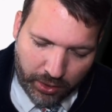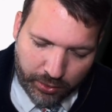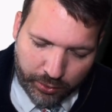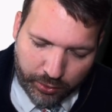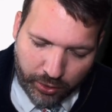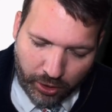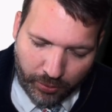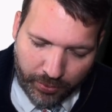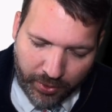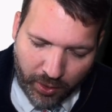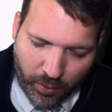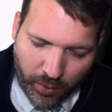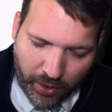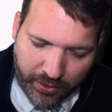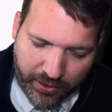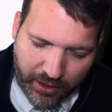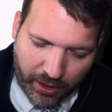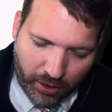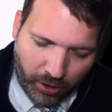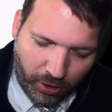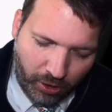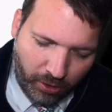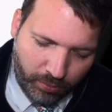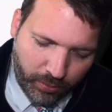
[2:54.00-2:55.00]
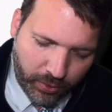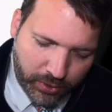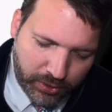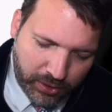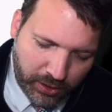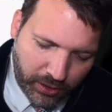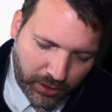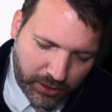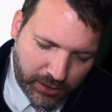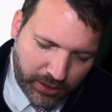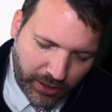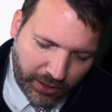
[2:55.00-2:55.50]
will be one that almost
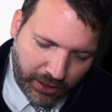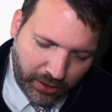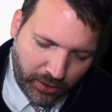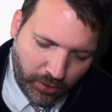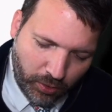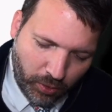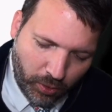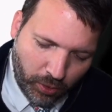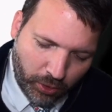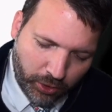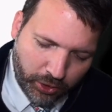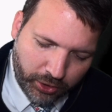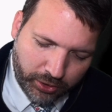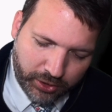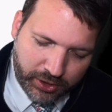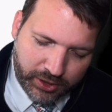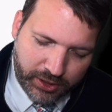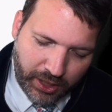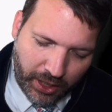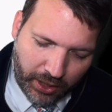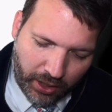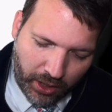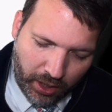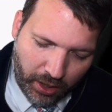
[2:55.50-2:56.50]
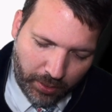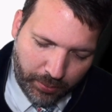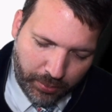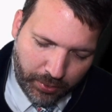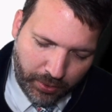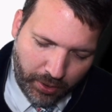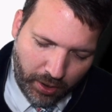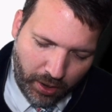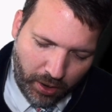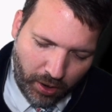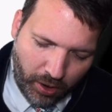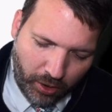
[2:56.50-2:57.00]
looks like an order setup,
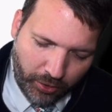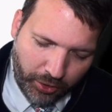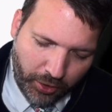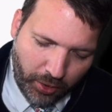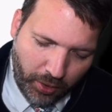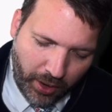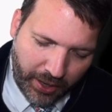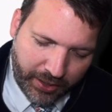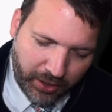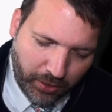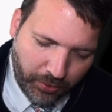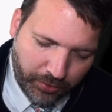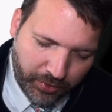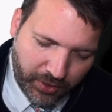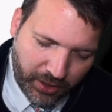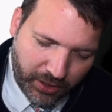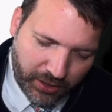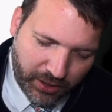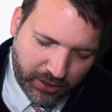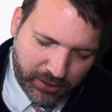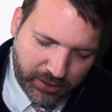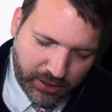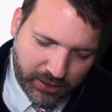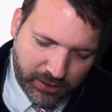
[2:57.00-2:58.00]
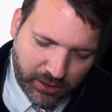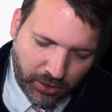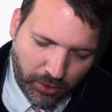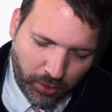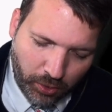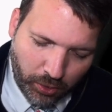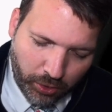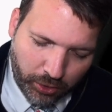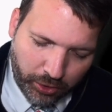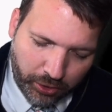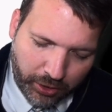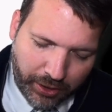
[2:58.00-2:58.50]
although I don't think this is an
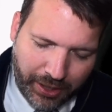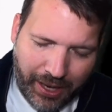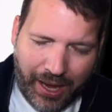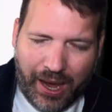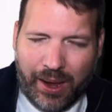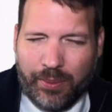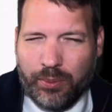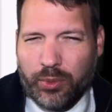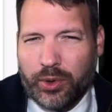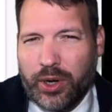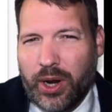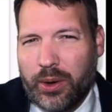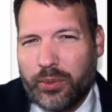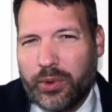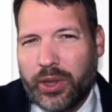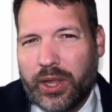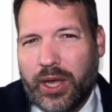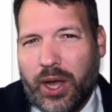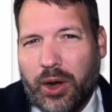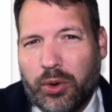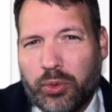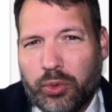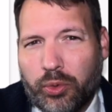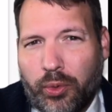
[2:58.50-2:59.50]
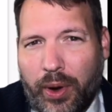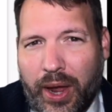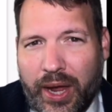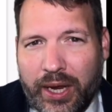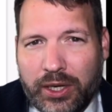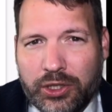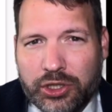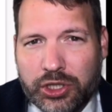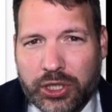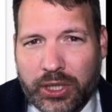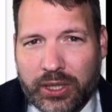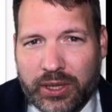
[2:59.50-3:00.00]
order game. We're not really
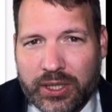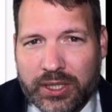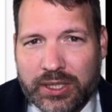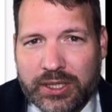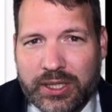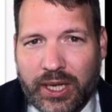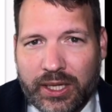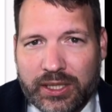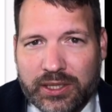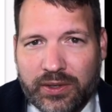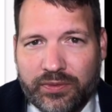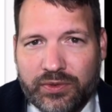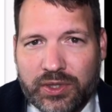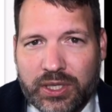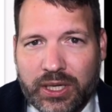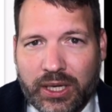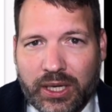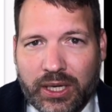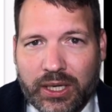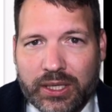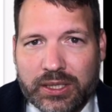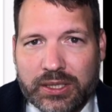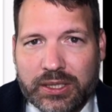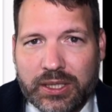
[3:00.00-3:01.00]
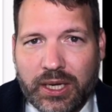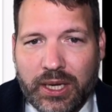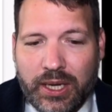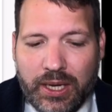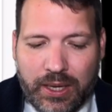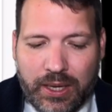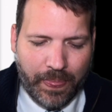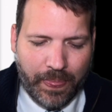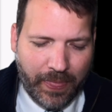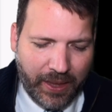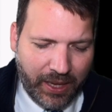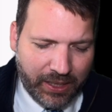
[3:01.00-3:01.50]
arranging the sets of tickets.
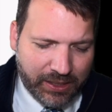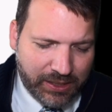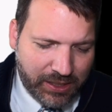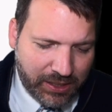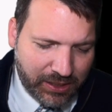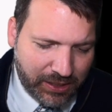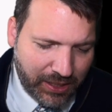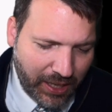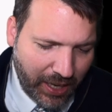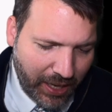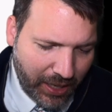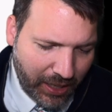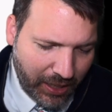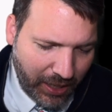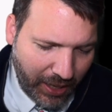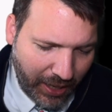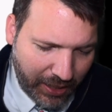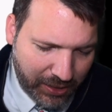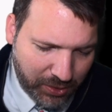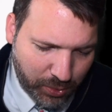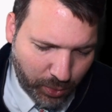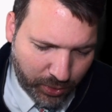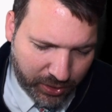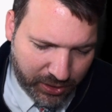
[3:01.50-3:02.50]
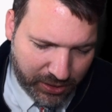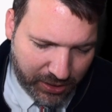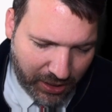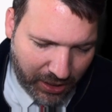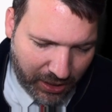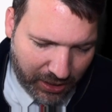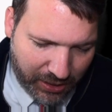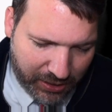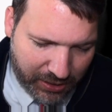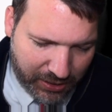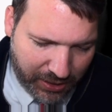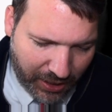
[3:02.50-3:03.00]
Instead, as we'll see
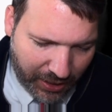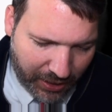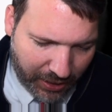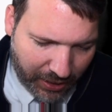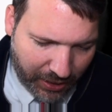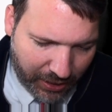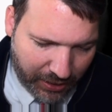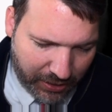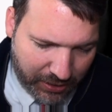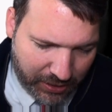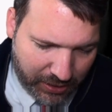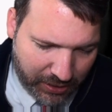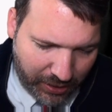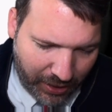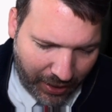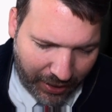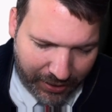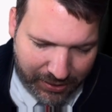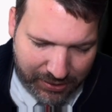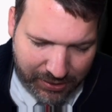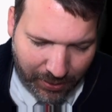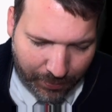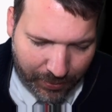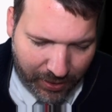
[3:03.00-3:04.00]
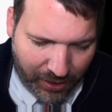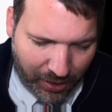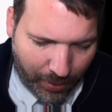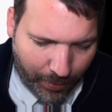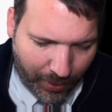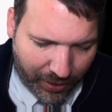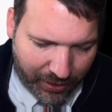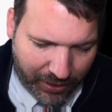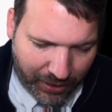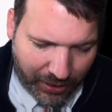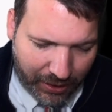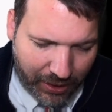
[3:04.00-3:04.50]
in a second, yeah, it's something
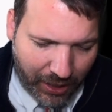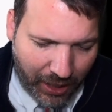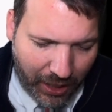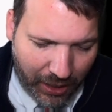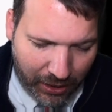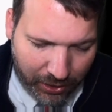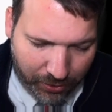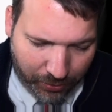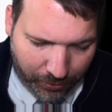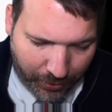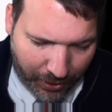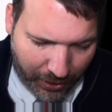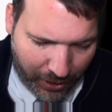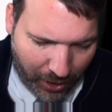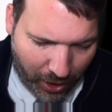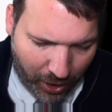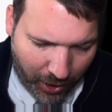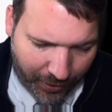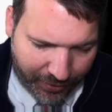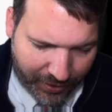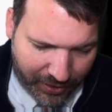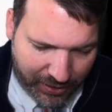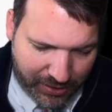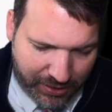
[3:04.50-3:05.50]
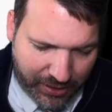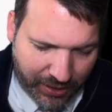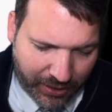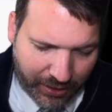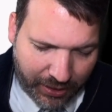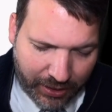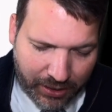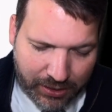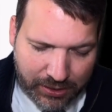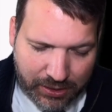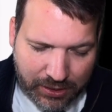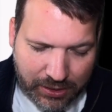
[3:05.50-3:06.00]
about the coloring on the
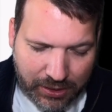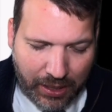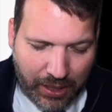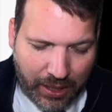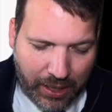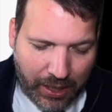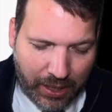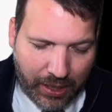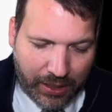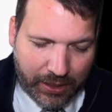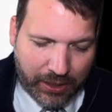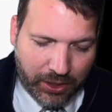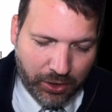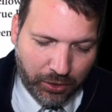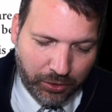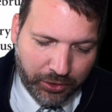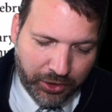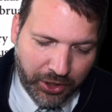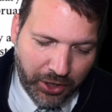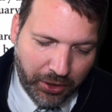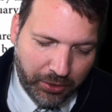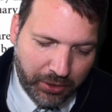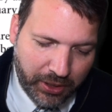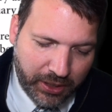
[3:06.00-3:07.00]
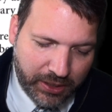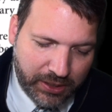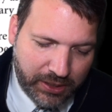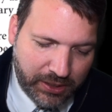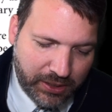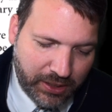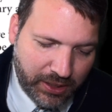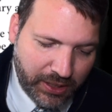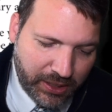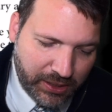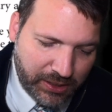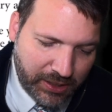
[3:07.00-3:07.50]
tickets. Uh, you'll notice
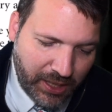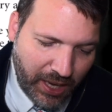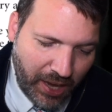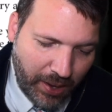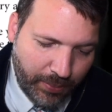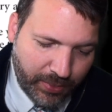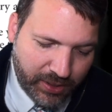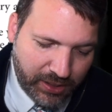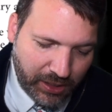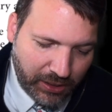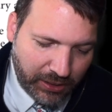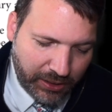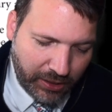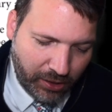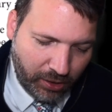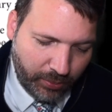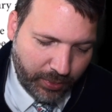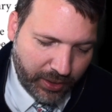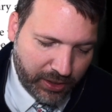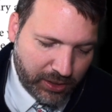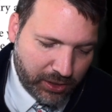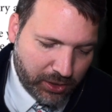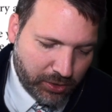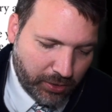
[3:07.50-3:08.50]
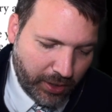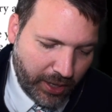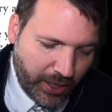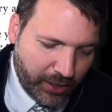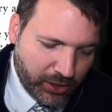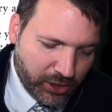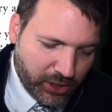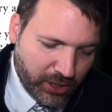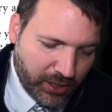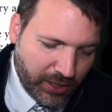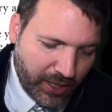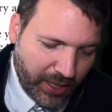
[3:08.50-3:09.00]
this game is a little bit
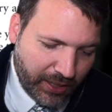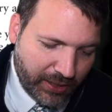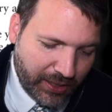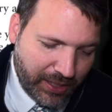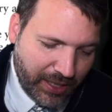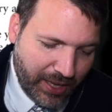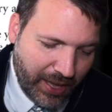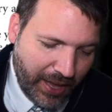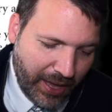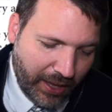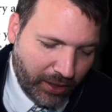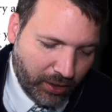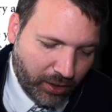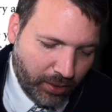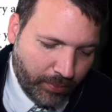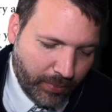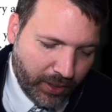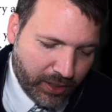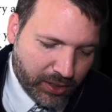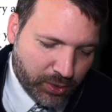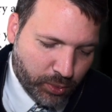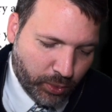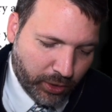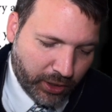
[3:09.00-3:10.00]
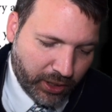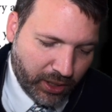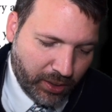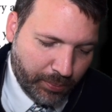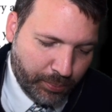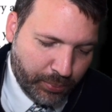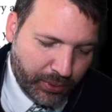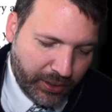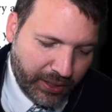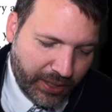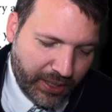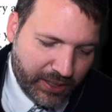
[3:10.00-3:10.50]
strange in that the elements we're going to
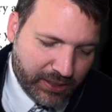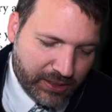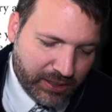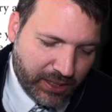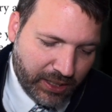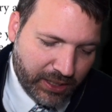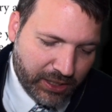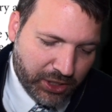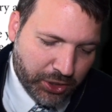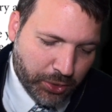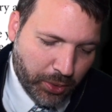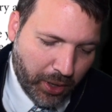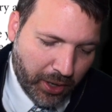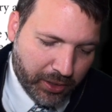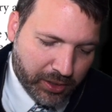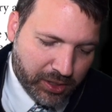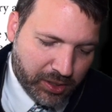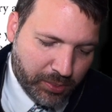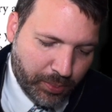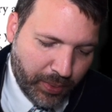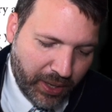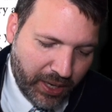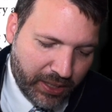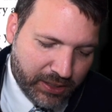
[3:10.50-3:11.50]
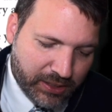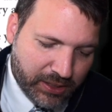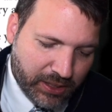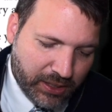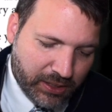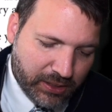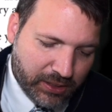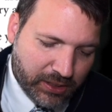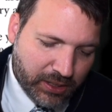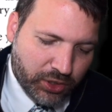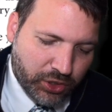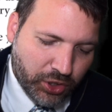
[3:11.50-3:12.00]
place into our
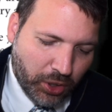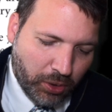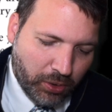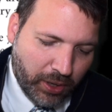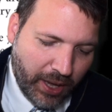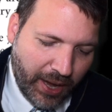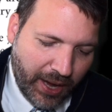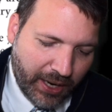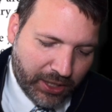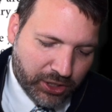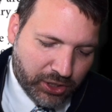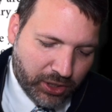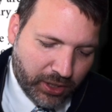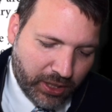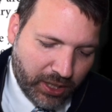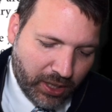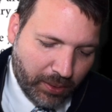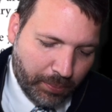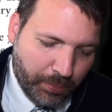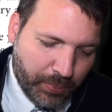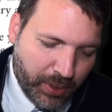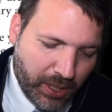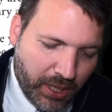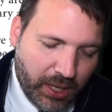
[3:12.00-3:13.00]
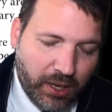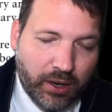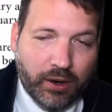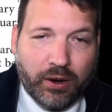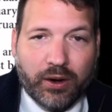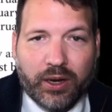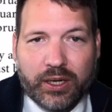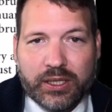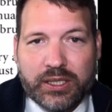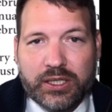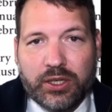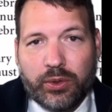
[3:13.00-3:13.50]
spaces don't actually appear
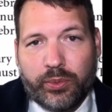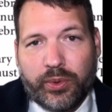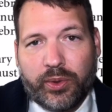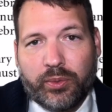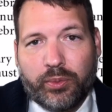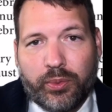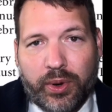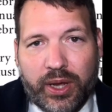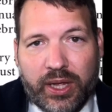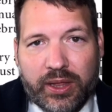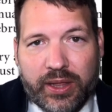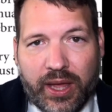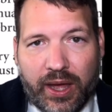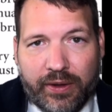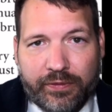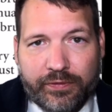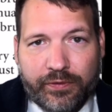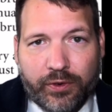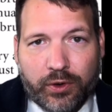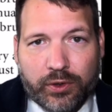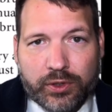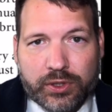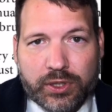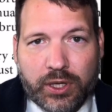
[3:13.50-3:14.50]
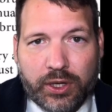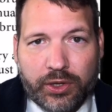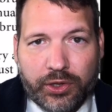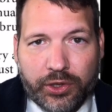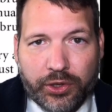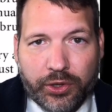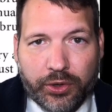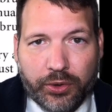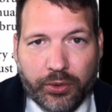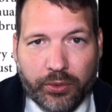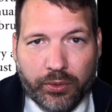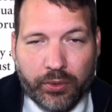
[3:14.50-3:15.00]
until we read that first
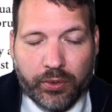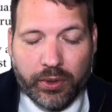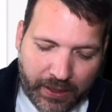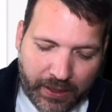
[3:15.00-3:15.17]
clue.